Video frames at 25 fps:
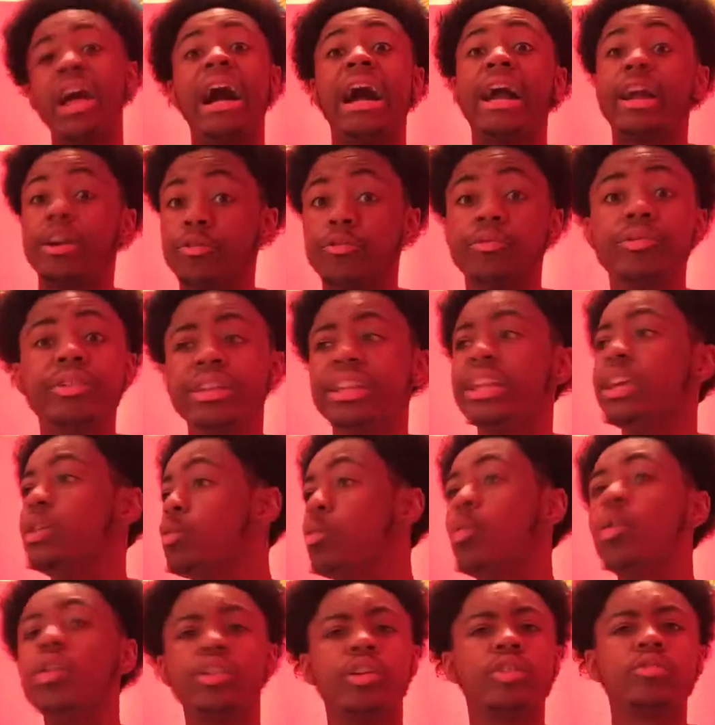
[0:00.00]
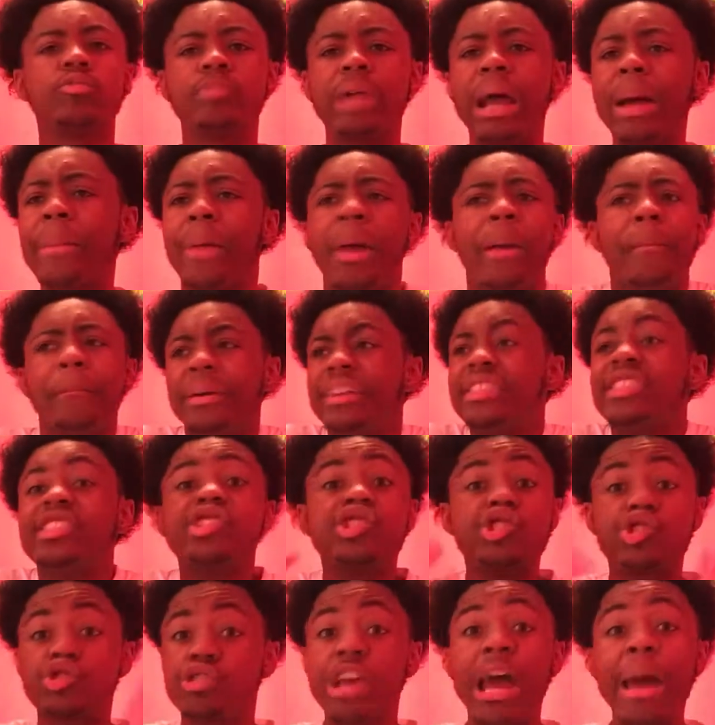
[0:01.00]
I really want to rap, but
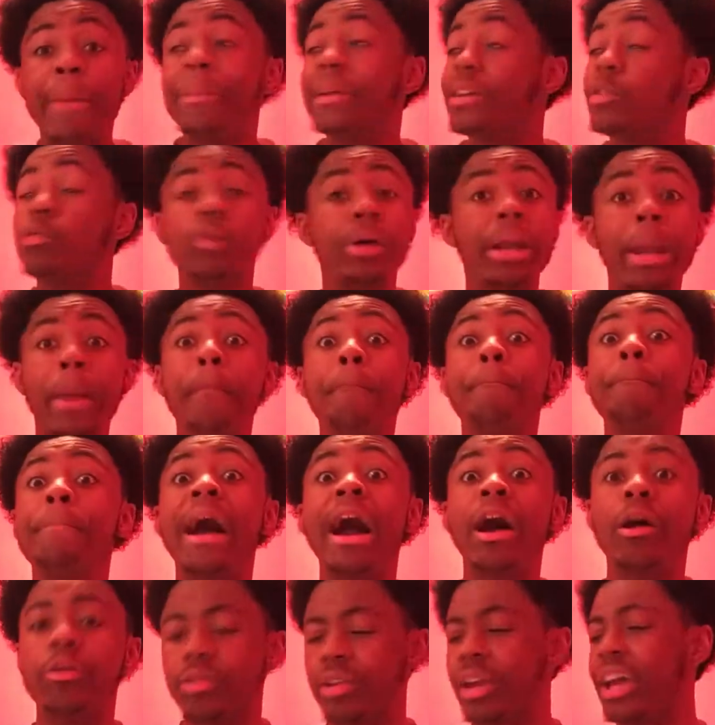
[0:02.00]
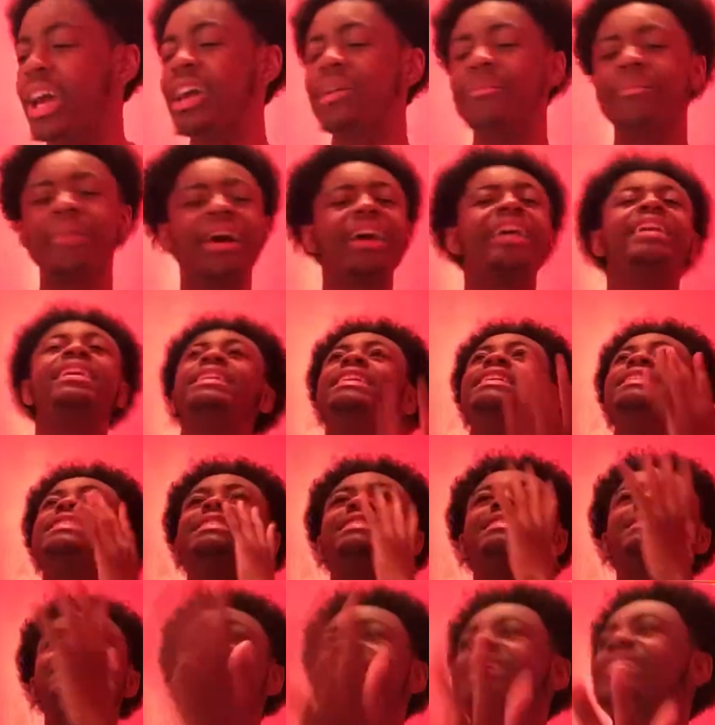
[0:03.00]
this trapping what I'm about. Hey, man, this
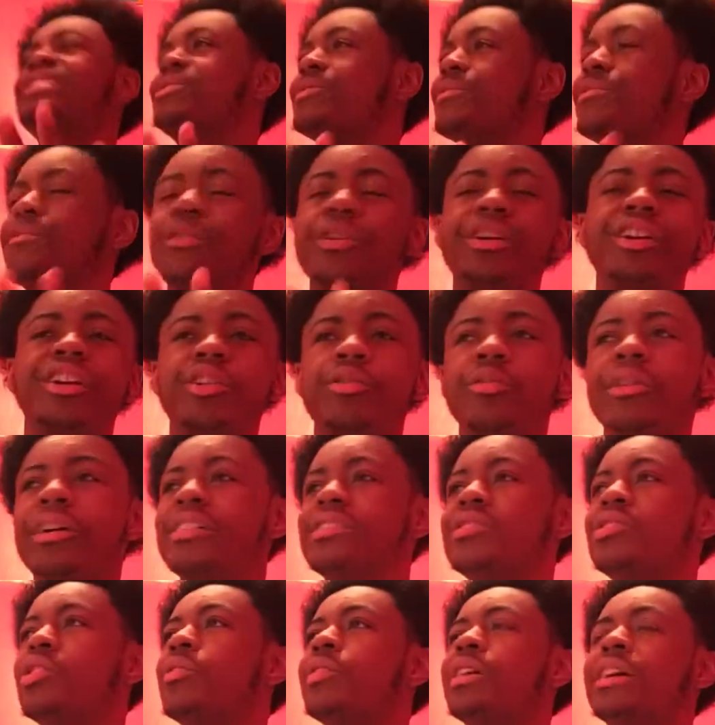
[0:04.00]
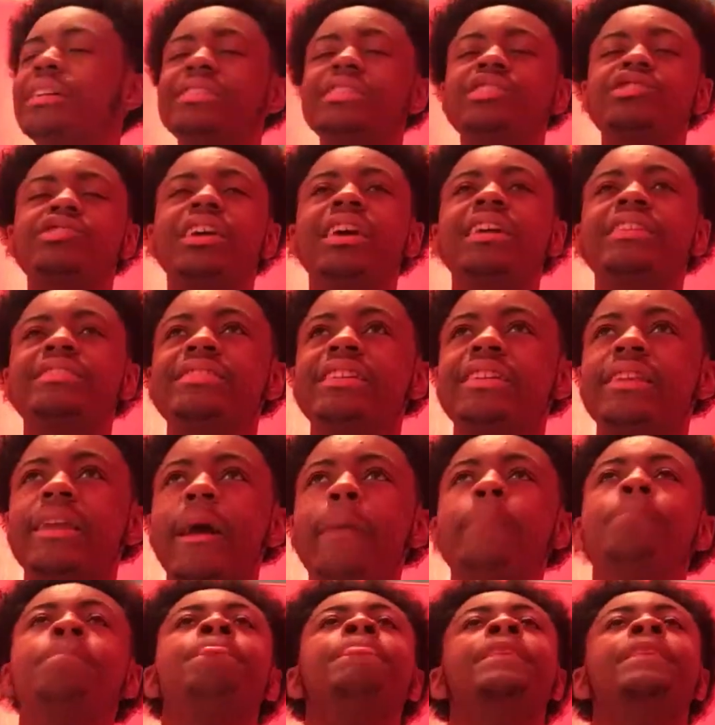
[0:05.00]
is such a freaking great song because he's trying to say that